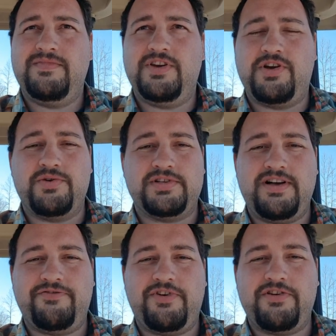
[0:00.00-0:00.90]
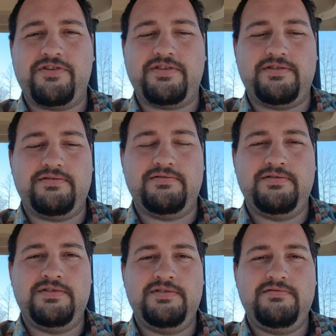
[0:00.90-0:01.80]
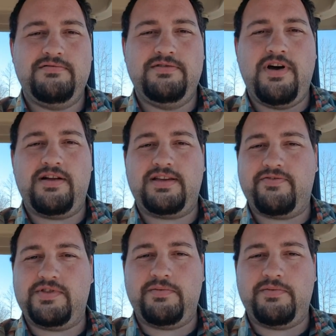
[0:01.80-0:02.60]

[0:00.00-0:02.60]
it goes a lot farther than not giving